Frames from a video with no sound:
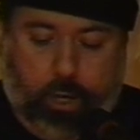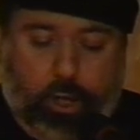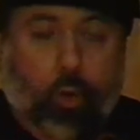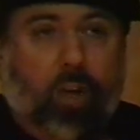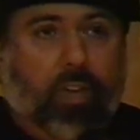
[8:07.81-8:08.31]

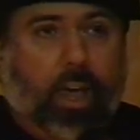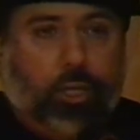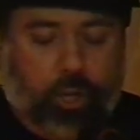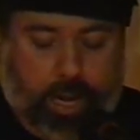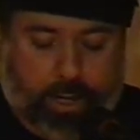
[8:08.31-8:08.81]
You have
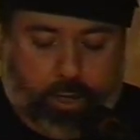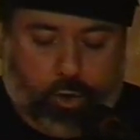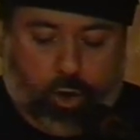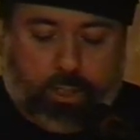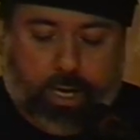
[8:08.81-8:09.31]
educated
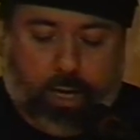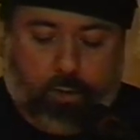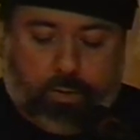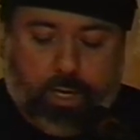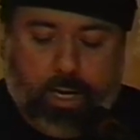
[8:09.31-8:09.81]

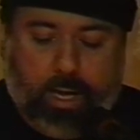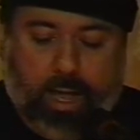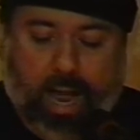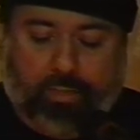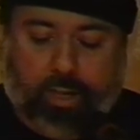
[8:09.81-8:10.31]
yourselves
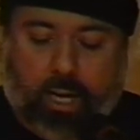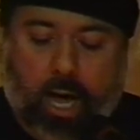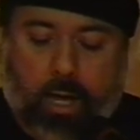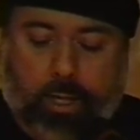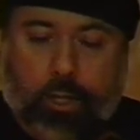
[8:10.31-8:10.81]
at the
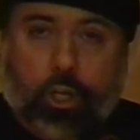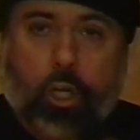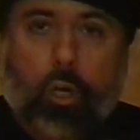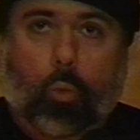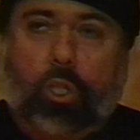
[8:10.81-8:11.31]
college
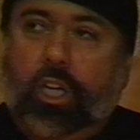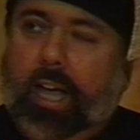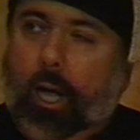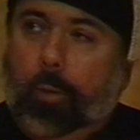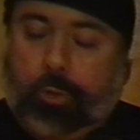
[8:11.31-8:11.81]
which he
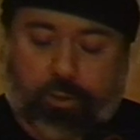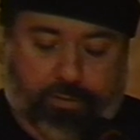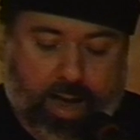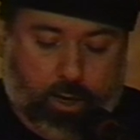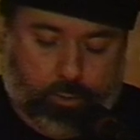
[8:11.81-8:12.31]
helped to
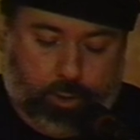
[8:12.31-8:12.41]
found.